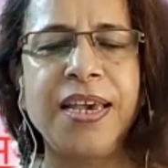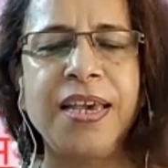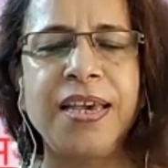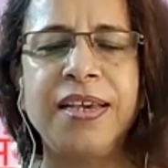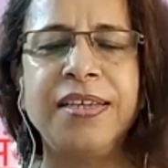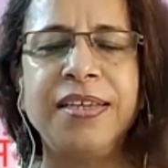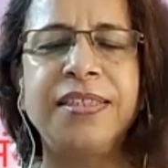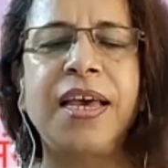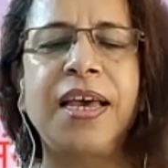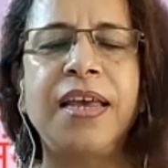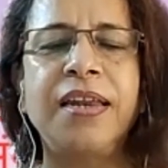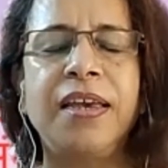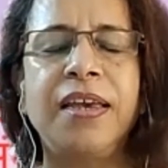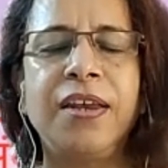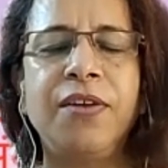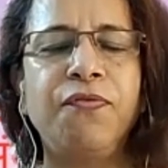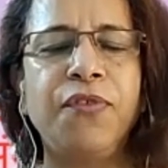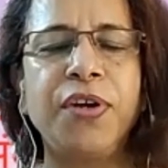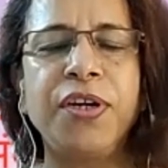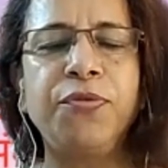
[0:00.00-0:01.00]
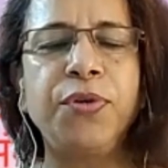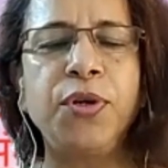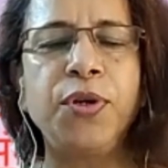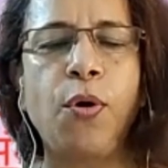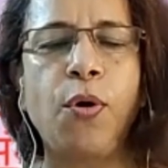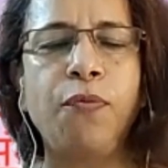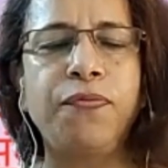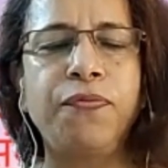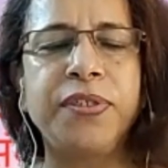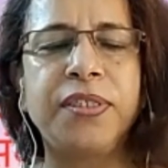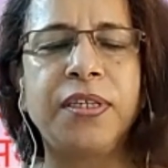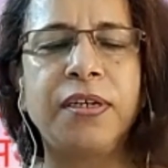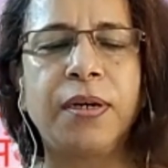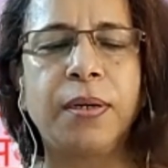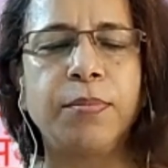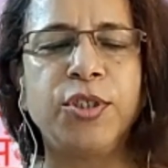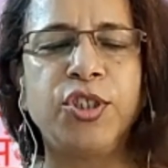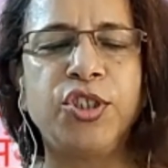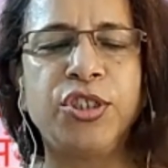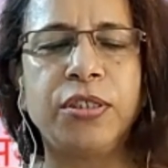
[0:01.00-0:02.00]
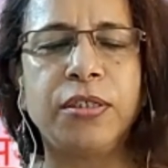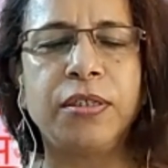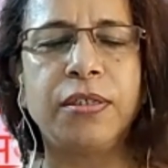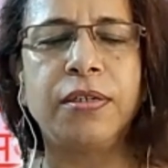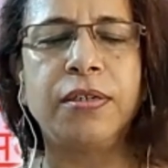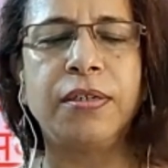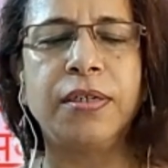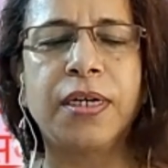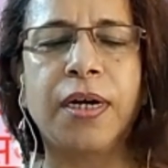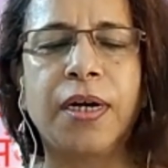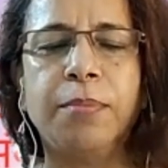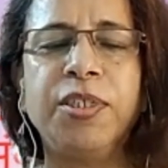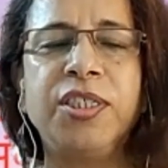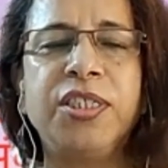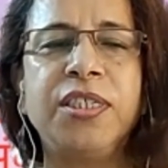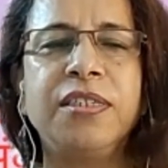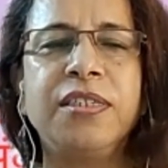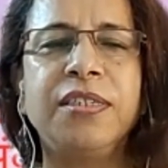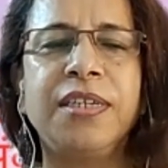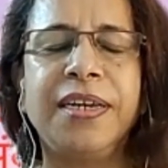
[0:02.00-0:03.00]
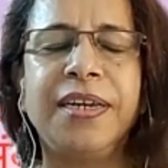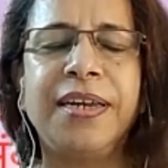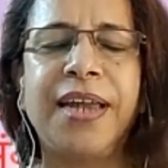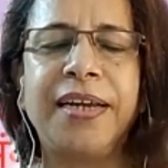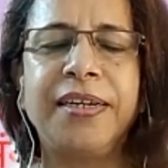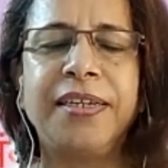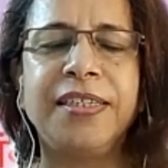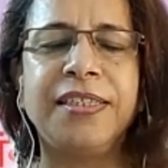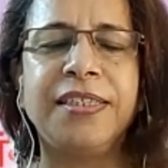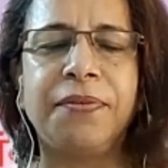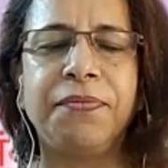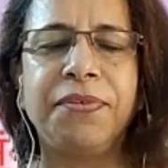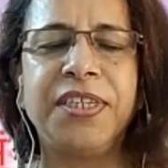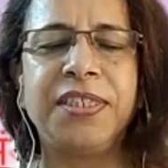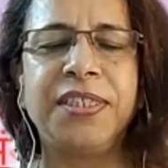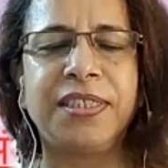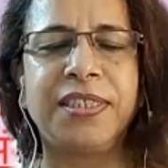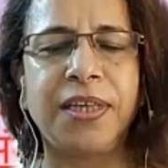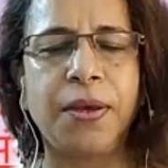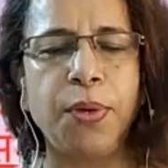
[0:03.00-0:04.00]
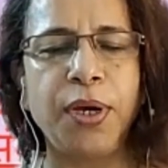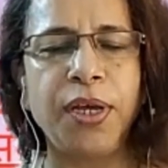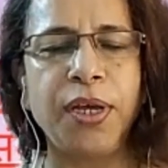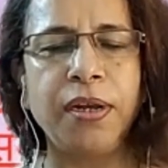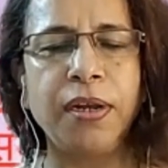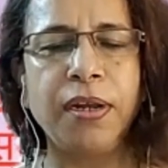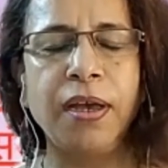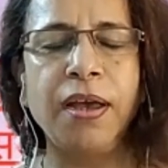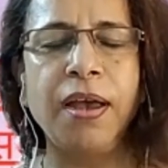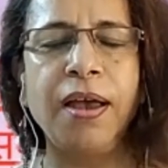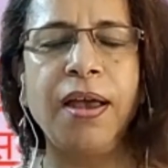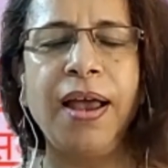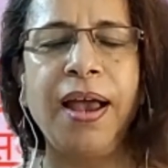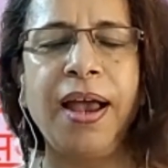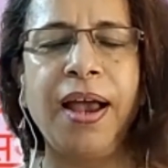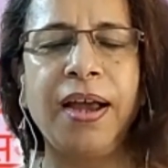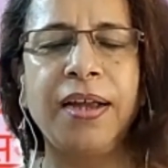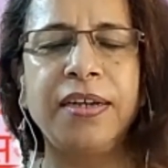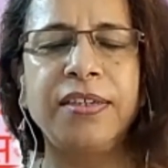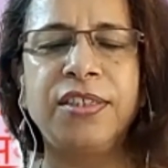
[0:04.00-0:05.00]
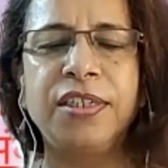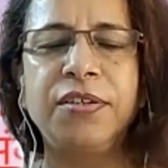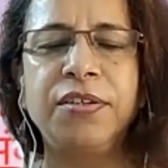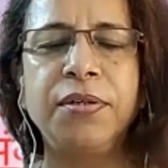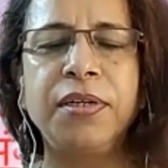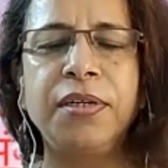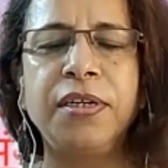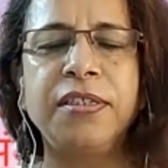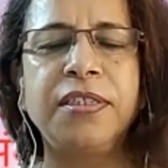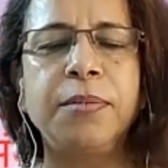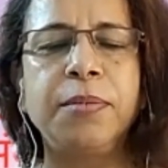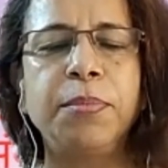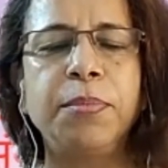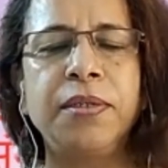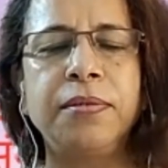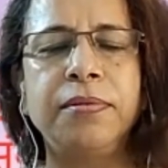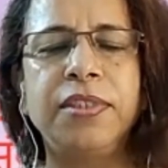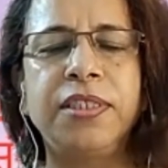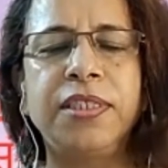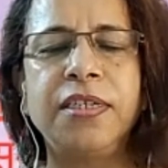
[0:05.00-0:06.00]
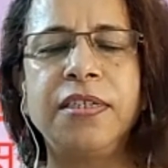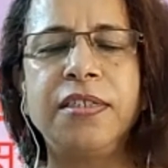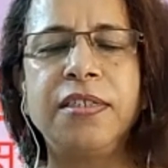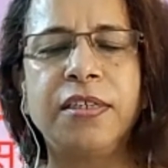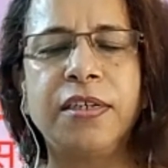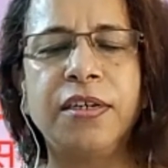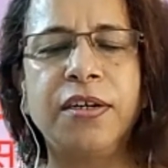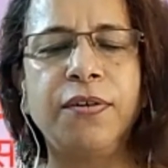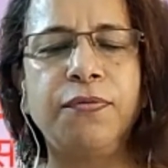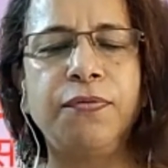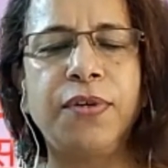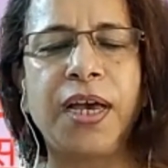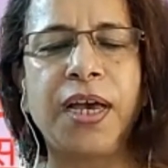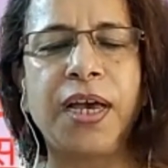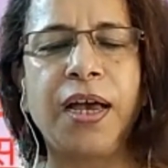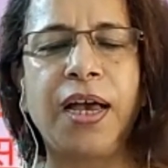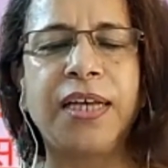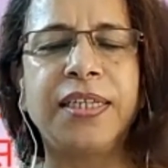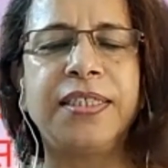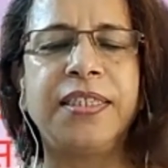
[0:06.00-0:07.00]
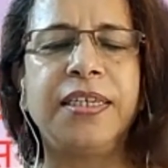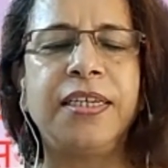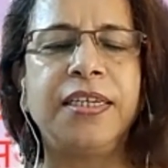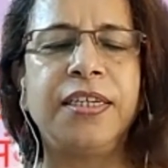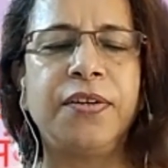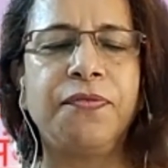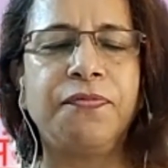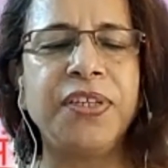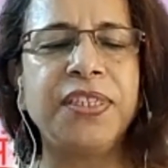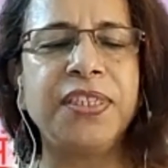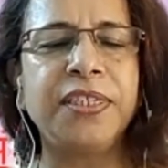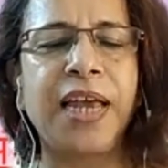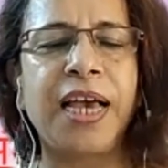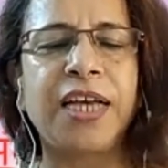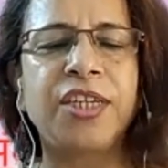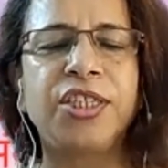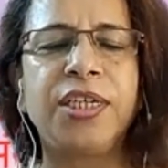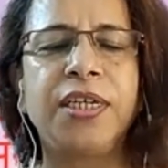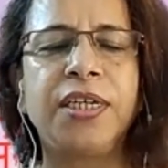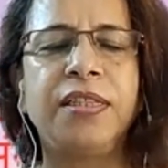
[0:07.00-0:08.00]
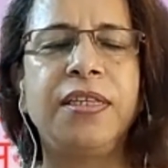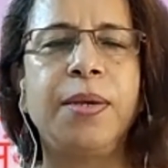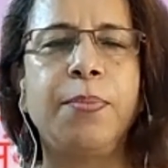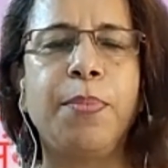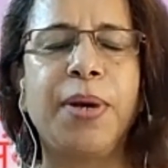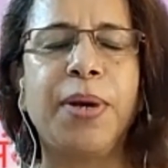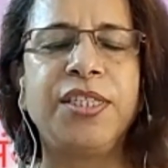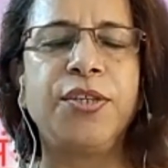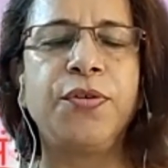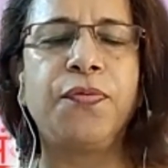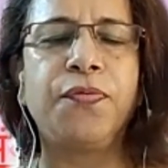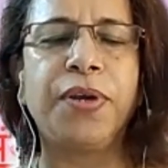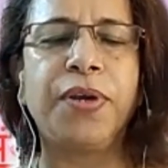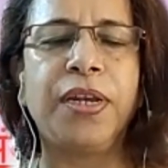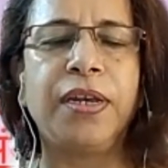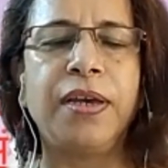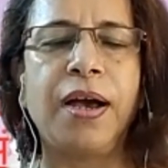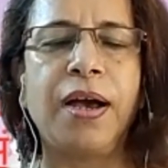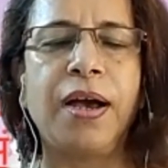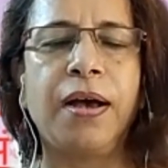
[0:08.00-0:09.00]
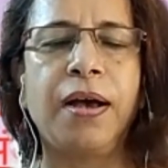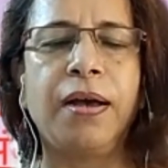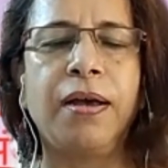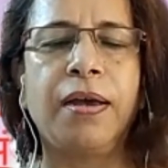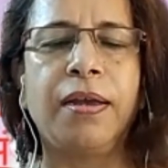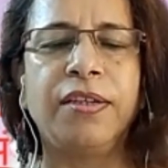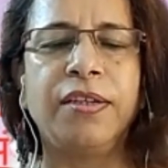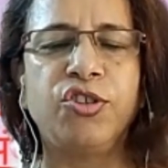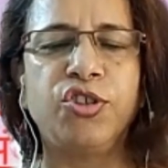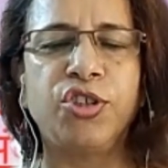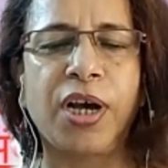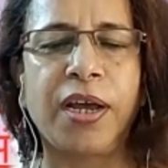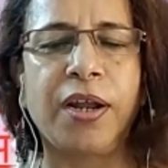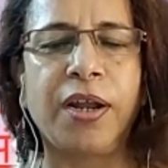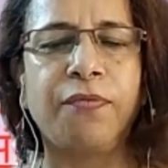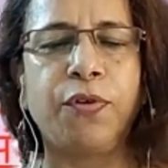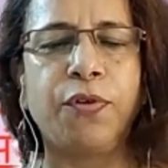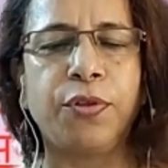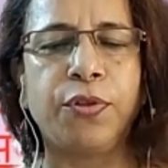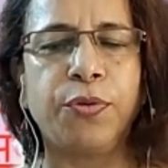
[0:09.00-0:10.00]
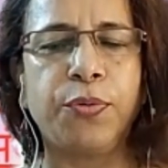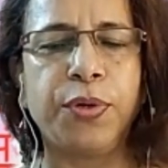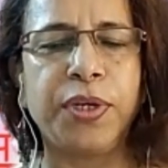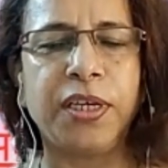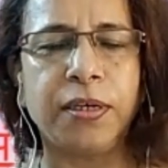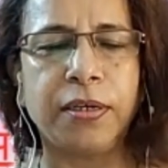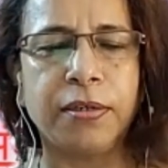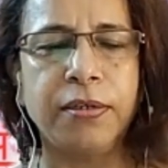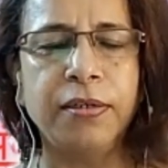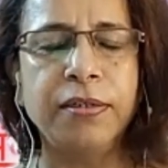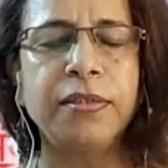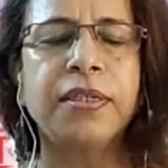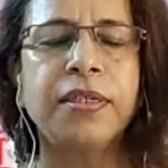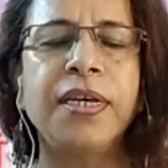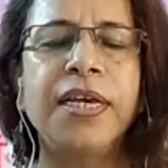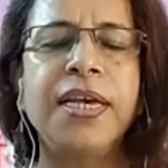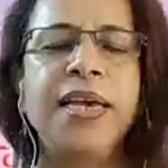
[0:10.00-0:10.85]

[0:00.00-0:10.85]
He's an Infantry Officer commissioned in 1977, and General Narasimhan ji served as the Defence Attaché in the Embassy of India in China for 3 years.